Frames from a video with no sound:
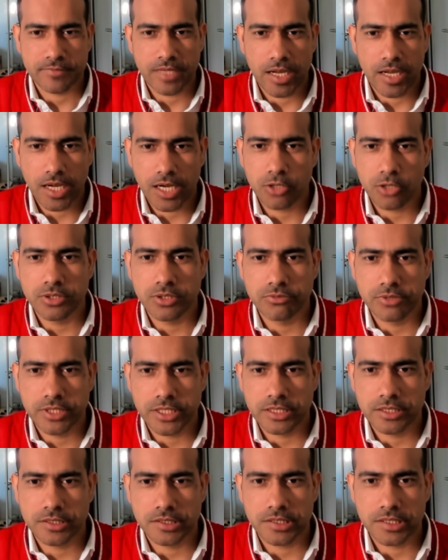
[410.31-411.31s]
how you
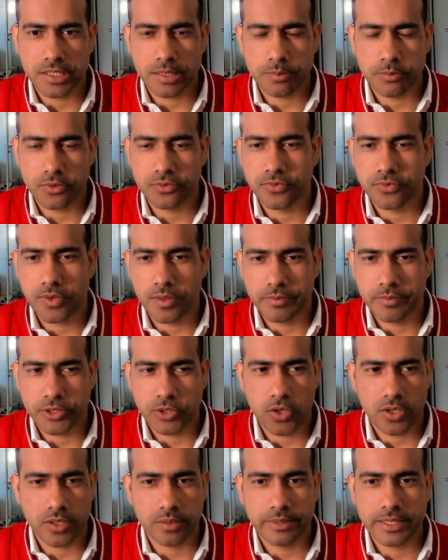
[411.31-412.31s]
can perform
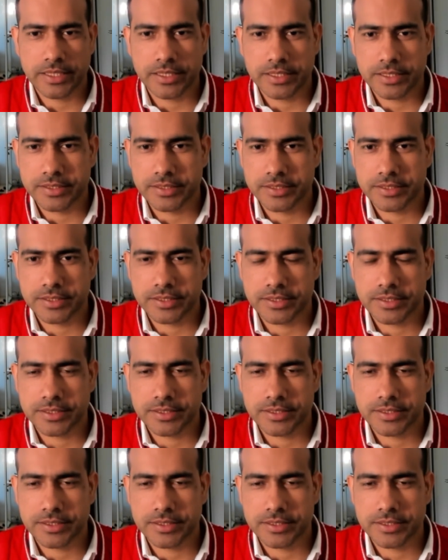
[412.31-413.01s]
econometrics,